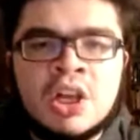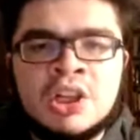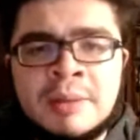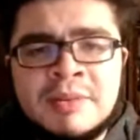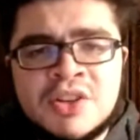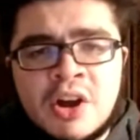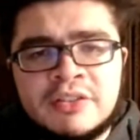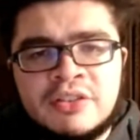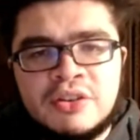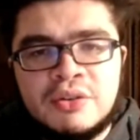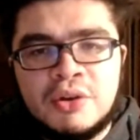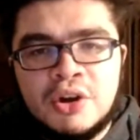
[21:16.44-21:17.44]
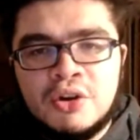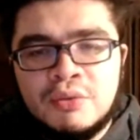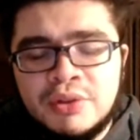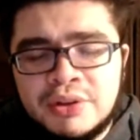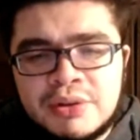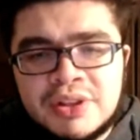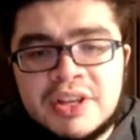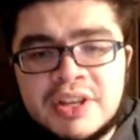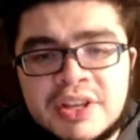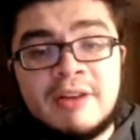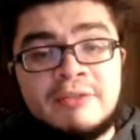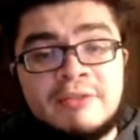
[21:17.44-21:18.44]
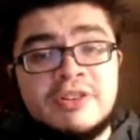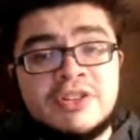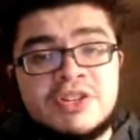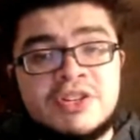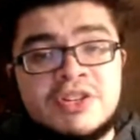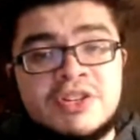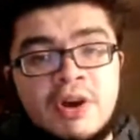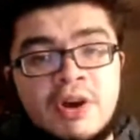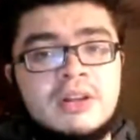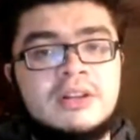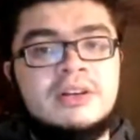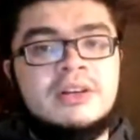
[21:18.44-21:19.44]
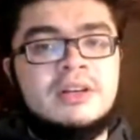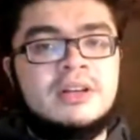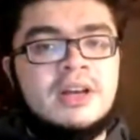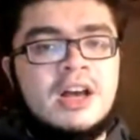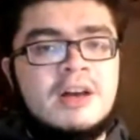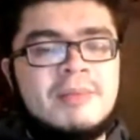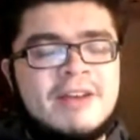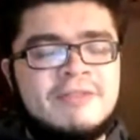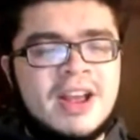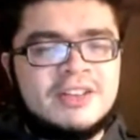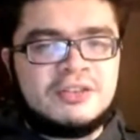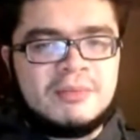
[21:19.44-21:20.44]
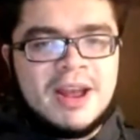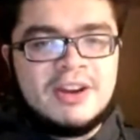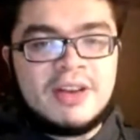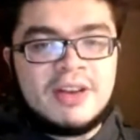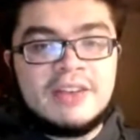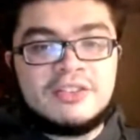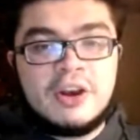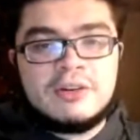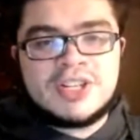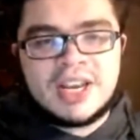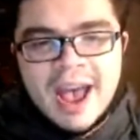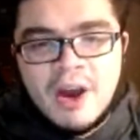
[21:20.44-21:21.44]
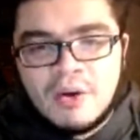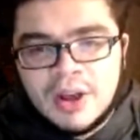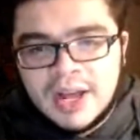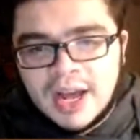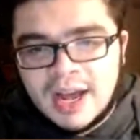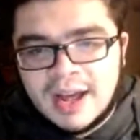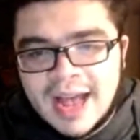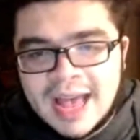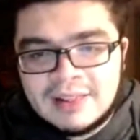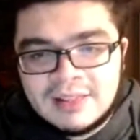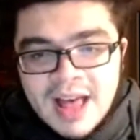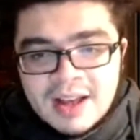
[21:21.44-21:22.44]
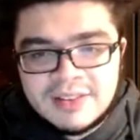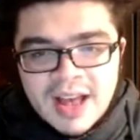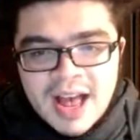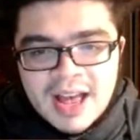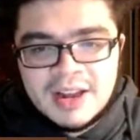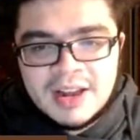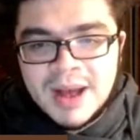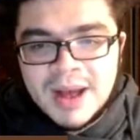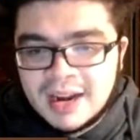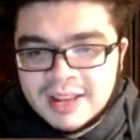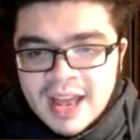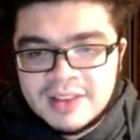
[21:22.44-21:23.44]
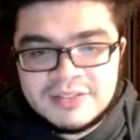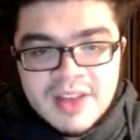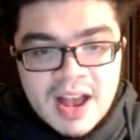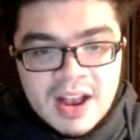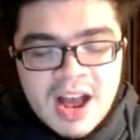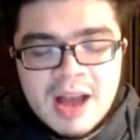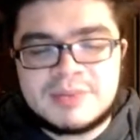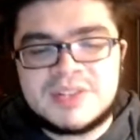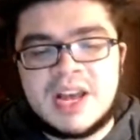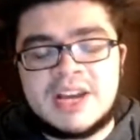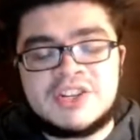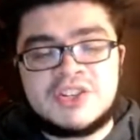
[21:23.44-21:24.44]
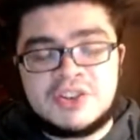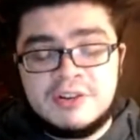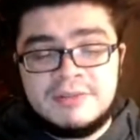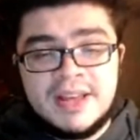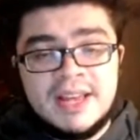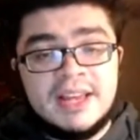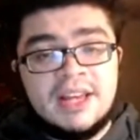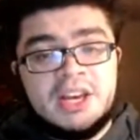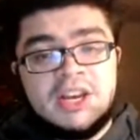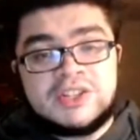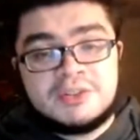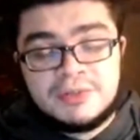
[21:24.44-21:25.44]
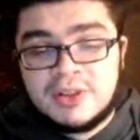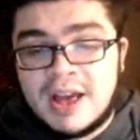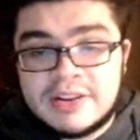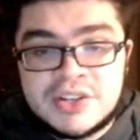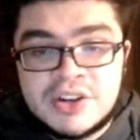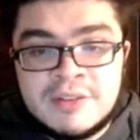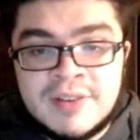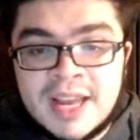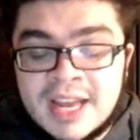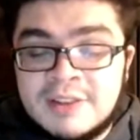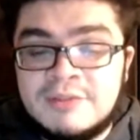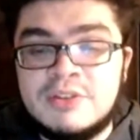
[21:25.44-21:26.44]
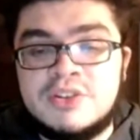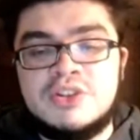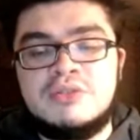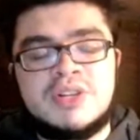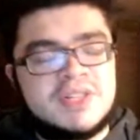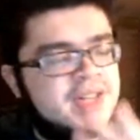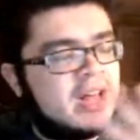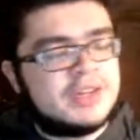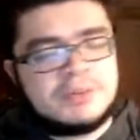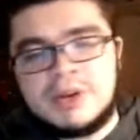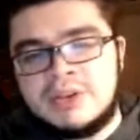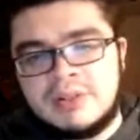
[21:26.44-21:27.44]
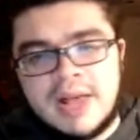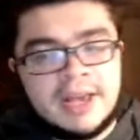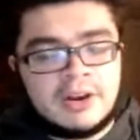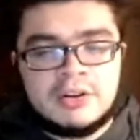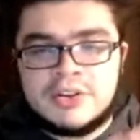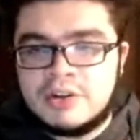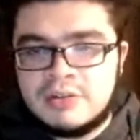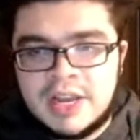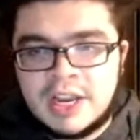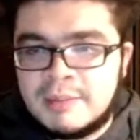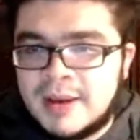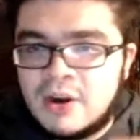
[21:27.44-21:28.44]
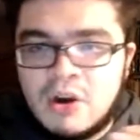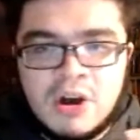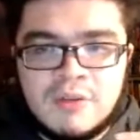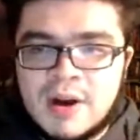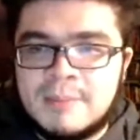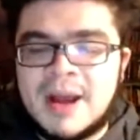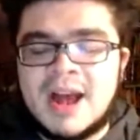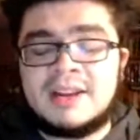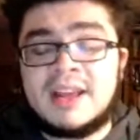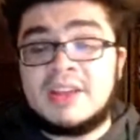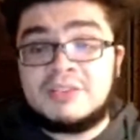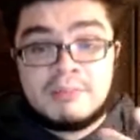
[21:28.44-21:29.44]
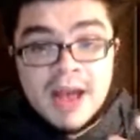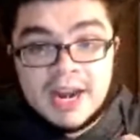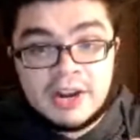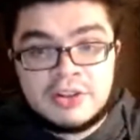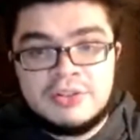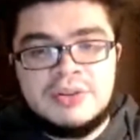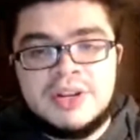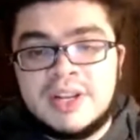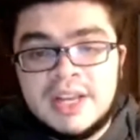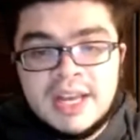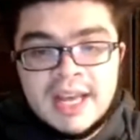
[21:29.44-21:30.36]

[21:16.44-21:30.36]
let me talk to you really quickly about, first of all, I forgot to remind you guys, go check out at lockedonpodcast.com/survey to fill out a survey. And if you do, just tell us what you like or don't like about all of our podcasts, mine included,